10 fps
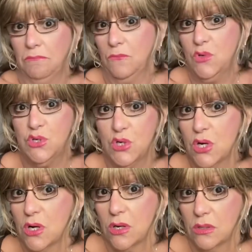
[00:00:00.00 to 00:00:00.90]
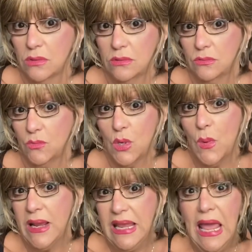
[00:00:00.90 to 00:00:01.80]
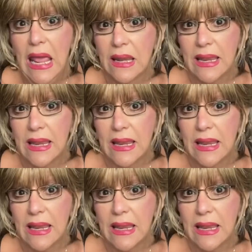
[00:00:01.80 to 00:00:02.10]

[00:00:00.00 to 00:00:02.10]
sure, what do I get?